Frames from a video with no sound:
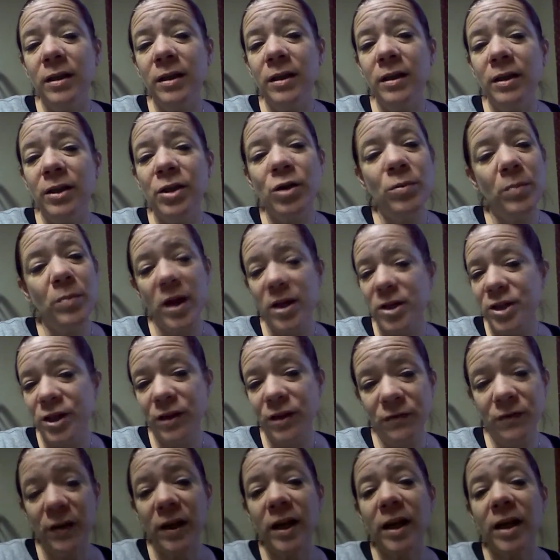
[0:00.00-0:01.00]
your magic
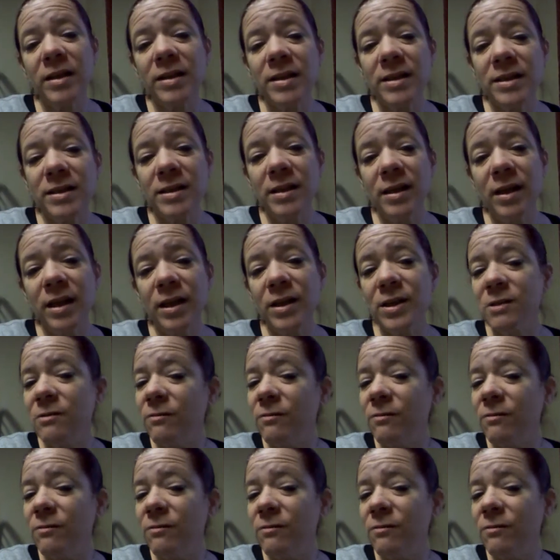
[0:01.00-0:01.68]
fails. It's